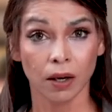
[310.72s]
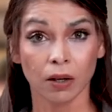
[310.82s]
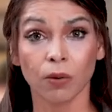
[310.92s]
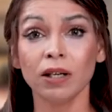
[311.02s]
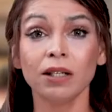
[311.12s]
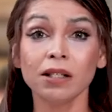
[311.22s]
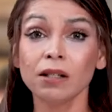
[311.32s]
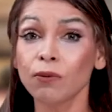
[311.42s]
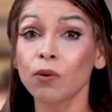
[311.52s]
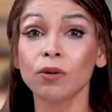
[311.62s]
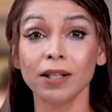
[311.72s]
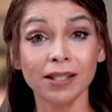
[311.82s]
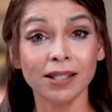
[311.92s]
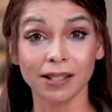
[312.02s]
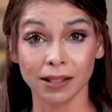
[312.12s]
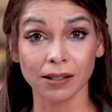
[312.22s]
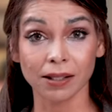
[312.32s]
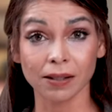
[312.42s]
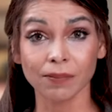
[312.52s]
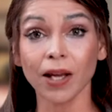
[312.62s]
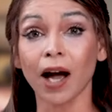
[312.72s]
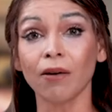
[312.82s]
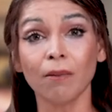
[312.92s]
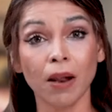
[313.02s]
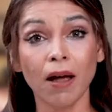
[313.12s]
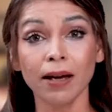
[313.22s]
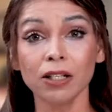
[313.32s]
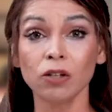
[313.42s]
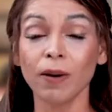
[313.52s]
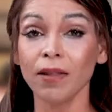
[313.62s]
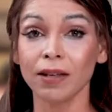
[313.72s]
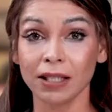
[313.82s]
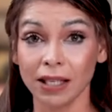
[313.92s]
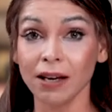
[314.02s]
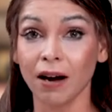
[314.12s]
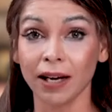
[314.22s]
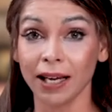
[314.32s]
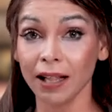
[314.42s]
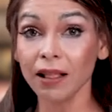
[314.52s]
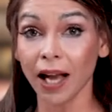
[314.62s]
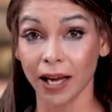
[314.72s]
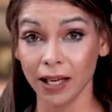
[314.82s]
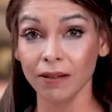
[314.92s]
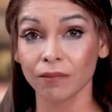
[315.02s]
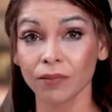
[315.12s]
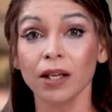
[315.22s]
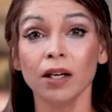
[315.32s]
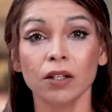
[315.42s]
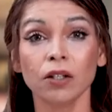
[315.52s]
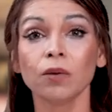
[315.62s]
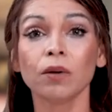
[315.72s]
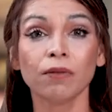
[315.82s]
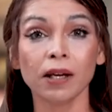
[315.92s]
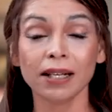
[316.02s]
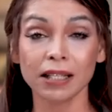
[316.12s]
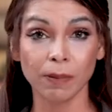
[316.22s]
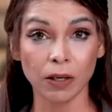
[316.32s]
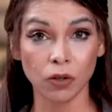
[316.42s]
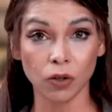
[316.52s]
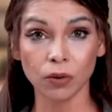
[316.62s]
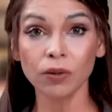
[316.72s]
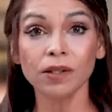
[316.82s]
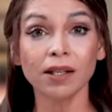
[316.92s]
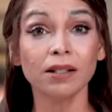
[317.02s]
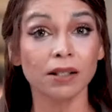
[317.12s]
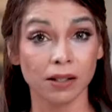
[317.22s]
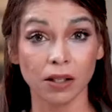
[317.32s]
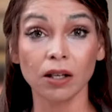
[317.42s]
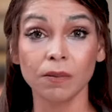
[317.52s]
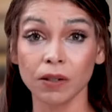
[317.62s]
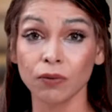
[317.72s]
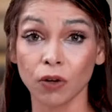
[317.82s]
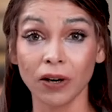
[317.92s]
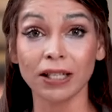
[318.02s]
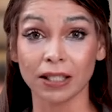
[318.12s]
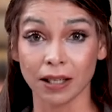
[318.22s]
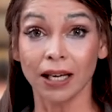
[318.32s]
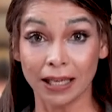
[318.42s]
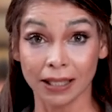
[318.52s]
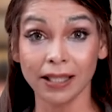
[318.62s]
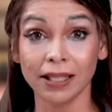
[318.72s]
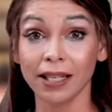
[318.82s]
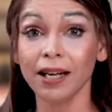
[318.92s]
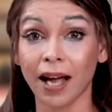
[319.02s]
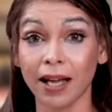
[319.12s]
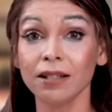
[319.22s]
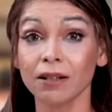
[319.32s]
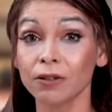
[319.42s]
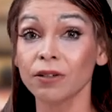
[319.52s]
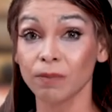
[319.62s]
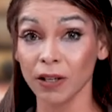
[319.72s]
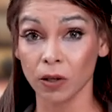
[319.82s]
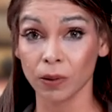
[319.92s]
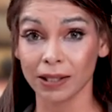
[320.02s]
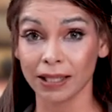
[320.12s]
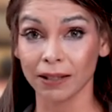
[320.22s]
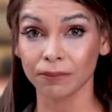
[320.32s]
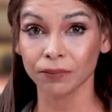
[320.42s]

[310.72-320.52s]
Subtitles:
Creditors, for instance, are obliged by the TILA to reveal expenditures and terms of credit clearly and conspicuously.